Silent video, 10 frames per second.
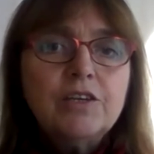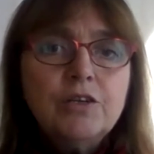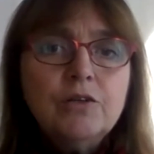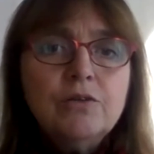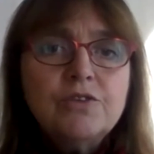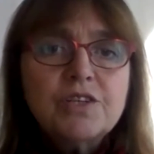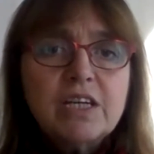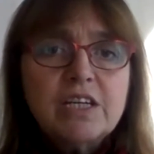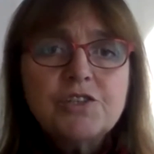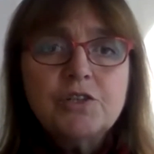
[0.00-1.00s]
huge
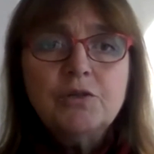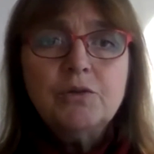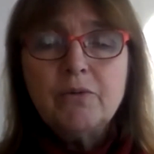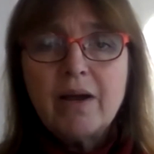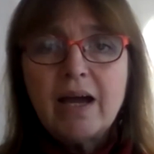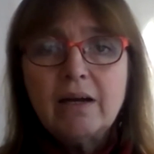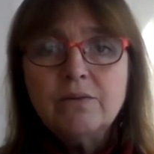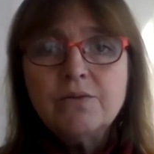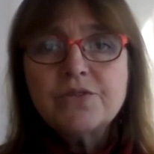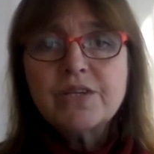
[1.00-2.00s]
issue
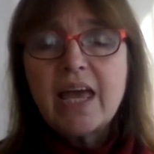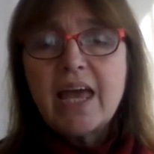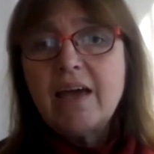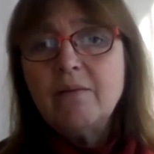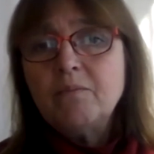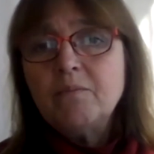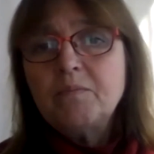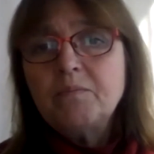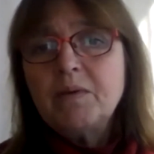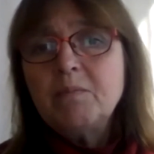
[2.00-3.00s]
around
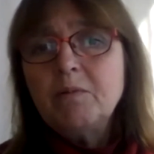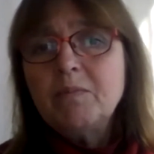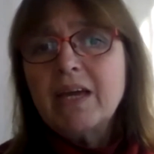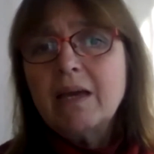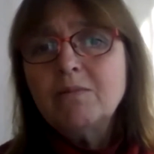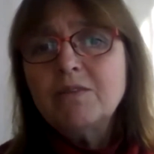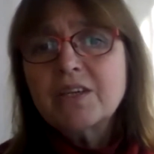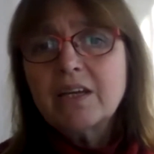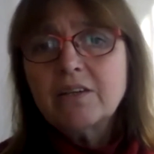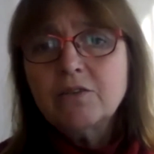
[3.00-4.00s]
people being able to
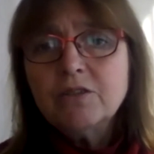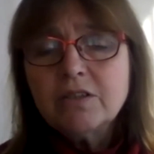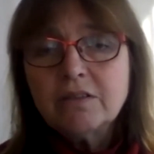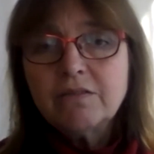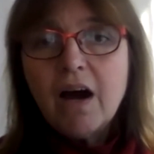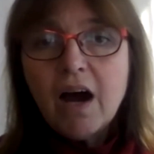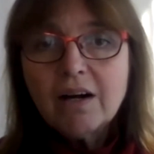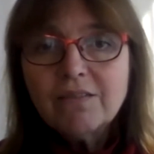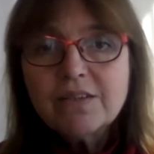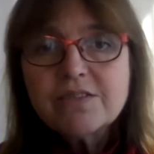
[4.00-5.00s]
get good enough
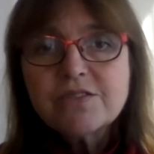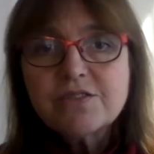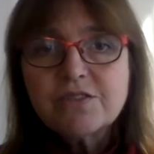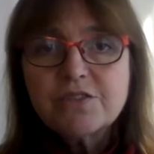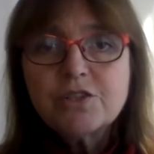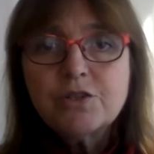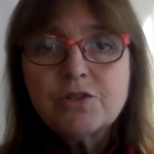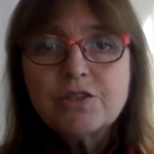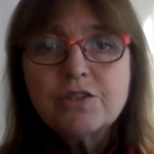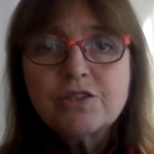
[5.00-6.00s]
harvests to
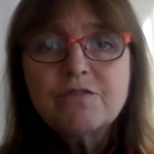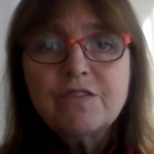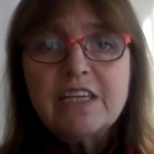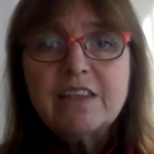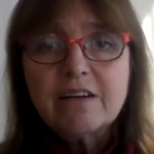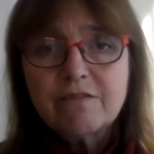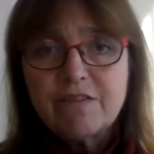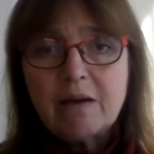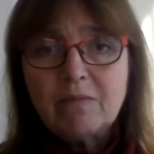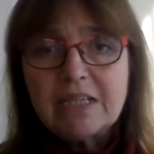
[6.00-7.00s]
feed their
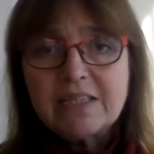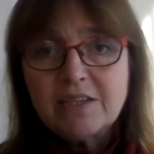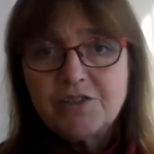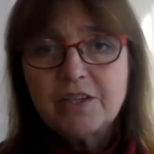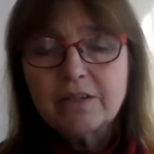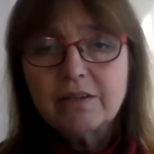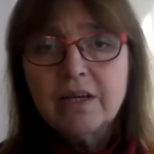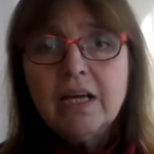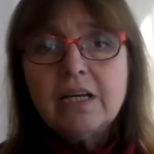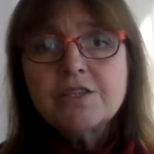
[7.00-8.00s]
families each year.
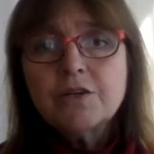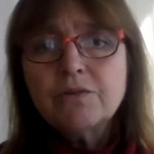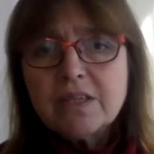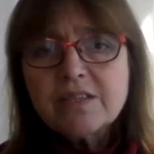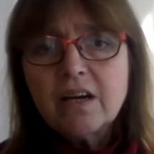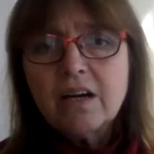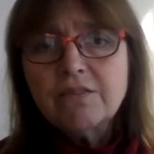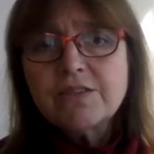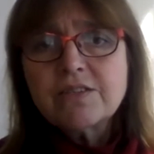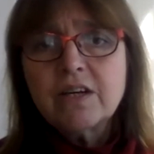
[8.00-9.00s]
So this
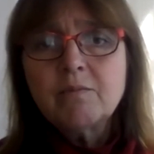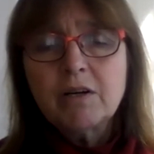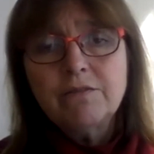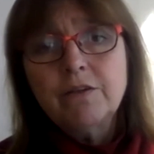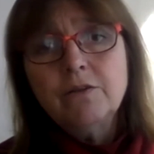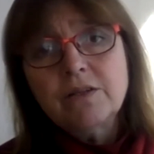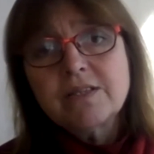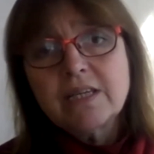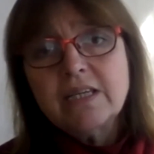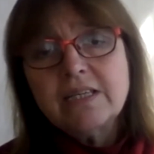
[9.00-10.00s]
harvest time, our focus
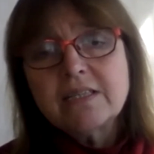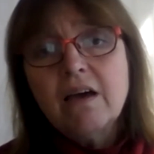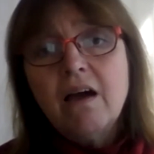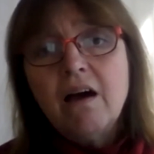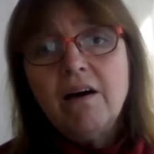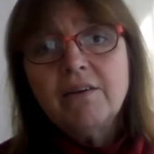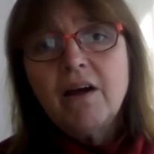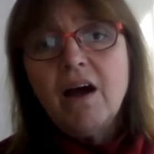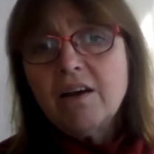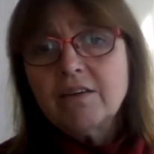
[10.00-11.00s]
is on
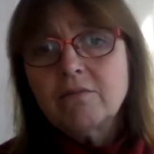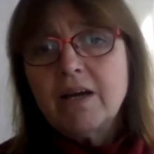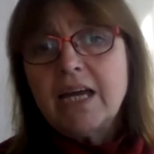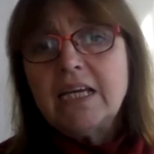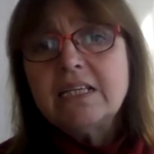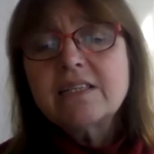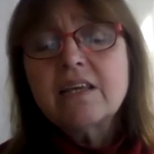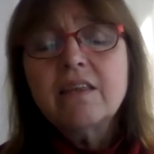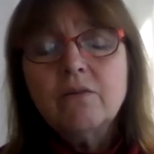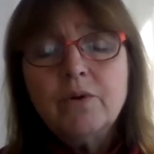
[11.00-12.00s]
are there ways
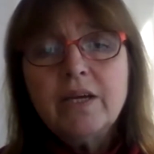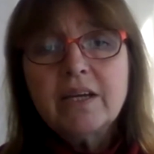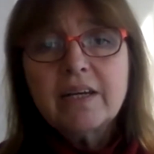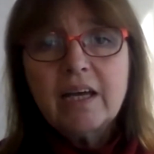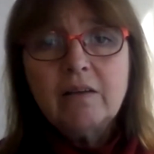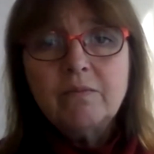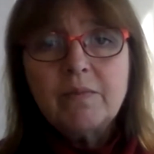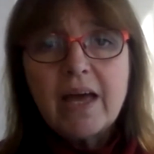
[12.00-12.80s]
that we can help